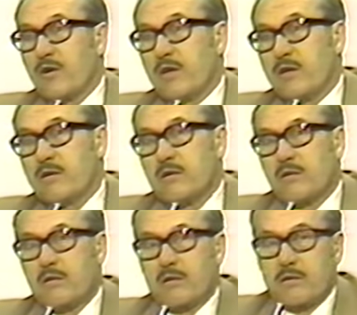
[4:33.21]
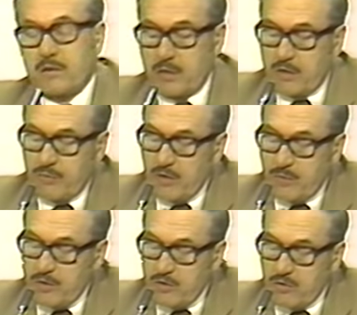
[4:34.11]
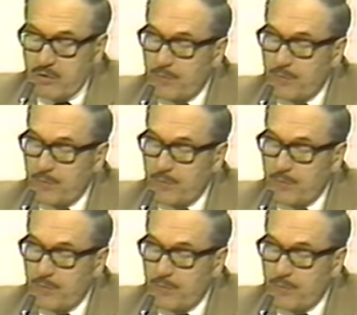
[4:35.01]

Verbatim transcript: That's enough. That may be your